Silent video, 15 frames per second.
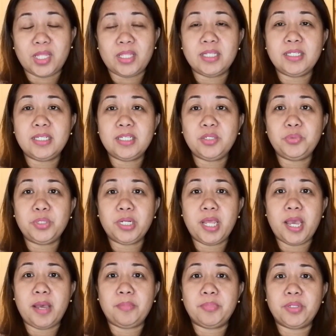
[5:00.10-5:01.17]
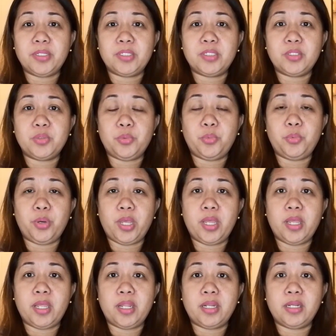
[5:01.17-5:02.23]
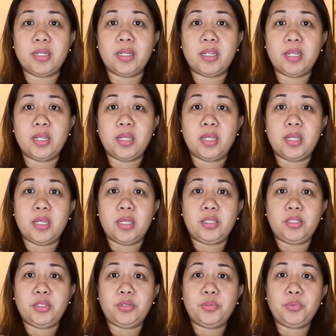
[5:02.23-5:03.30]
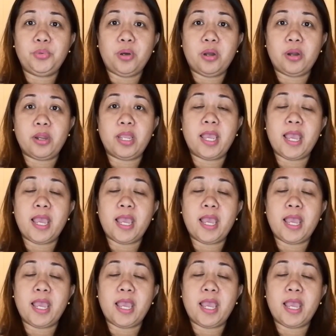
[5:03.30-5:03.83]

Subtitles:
This is what happens when you are